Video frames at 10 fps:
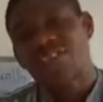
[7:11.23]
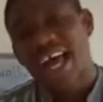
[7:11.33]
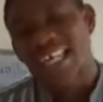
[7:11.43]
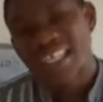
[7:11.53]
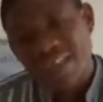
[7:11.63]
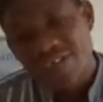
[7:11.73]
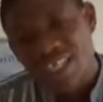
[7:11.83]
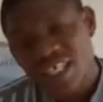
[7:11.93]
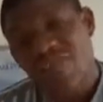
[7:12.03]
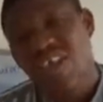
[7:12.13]

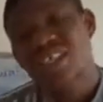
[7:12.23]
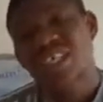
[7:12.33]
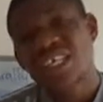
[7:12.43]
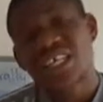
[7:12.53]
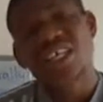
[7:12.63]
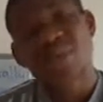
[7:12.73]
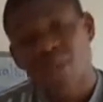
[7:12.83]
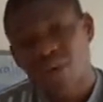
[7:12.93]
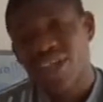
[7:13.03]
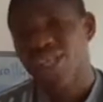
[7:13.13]
activity of insulin in the
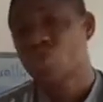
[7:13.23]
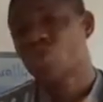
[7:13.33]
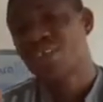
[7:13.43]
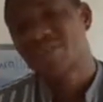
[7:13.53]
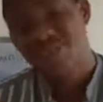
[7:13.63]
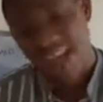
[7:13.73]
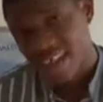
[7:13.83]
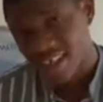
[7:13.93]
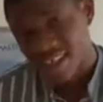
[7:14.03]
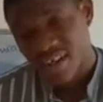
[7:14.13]
body is really
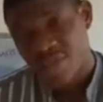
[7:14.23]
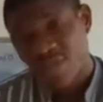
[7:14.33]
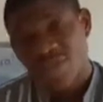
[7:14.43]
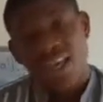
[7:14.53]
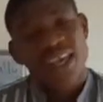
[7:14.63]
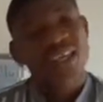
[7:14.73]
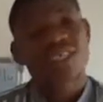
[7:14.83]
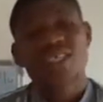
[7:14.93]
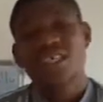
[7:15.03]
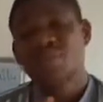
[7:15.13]
vast.
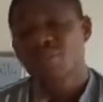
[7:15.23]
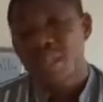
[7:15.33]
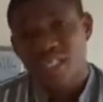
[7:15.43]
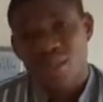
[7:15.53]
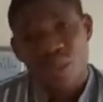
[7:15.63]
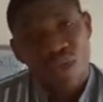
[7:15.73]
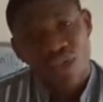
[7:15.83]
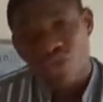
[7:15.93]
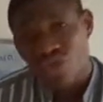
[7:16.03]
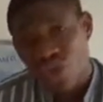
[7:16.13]
Insulin plays
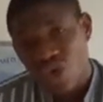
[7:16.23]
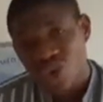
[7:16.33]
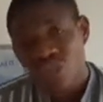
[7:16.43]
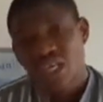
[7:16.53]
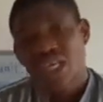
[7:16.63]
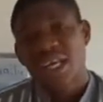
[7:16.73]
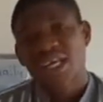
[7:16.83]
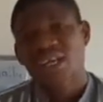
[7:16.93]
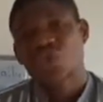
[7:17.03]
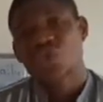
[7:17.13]
important roles
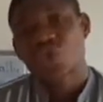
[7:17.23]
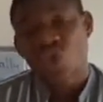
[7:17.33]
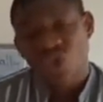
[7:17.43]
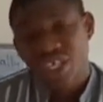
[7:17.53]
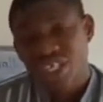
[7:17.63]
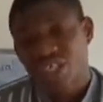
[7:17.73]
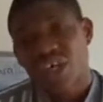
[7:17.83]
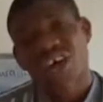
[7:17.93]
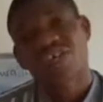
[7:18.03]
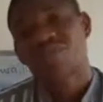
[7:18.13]
in the storage
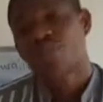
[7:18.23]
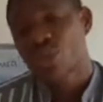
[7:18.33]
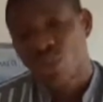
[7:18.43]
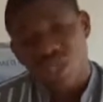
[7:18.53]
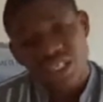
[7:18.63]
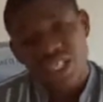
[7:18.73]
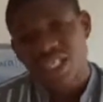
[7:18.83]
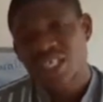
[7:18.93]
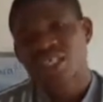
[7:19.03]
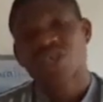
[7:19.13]
of
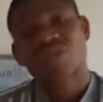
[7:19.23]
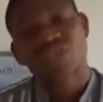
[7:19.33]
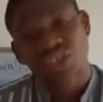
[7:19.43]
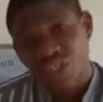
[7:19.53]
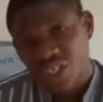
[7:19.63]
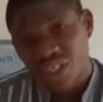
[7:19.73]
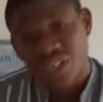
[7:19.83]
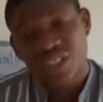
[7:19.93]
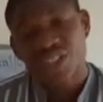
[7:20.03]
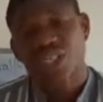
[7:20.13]
proteins, of
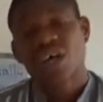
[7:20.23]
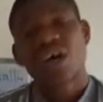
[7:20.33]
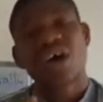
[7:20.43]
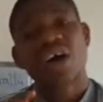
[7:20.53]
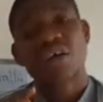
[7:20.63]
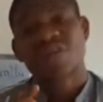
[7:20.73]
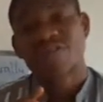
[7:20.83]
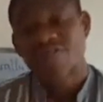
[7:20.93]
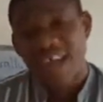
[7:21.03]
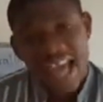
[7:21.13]
sugars, of
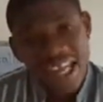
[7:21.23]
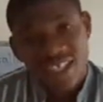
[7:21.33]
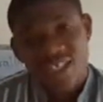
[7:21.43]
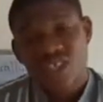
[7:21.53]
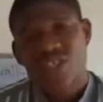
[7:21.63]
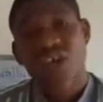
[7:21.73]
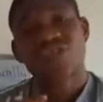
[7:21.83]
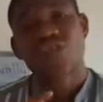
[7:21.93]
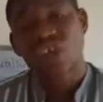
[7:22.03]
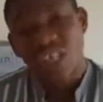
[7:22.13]
fats,
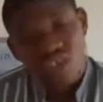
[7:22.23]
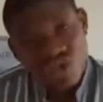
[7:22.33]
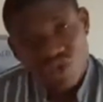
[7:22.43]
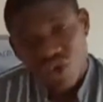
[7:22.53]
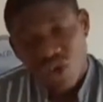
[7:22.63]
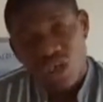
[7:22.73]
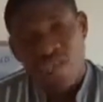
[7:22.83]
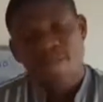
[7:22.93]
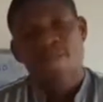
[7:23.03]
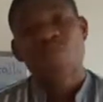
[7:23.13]
of cholesterol,
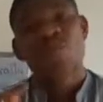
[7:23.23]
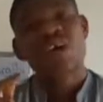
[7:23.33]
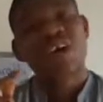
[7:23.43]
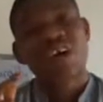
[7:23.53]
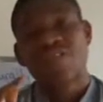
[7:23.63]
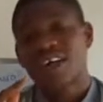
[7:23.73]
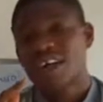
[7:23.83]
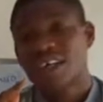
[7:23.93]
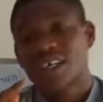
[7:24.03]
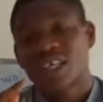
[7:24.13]

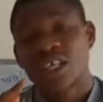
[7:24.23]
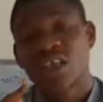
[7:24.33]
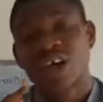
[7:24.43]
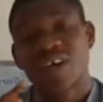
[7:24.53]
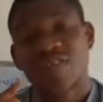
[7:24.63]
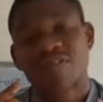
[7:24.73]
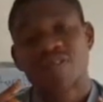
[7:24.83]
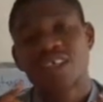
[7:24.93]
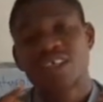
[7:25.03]
of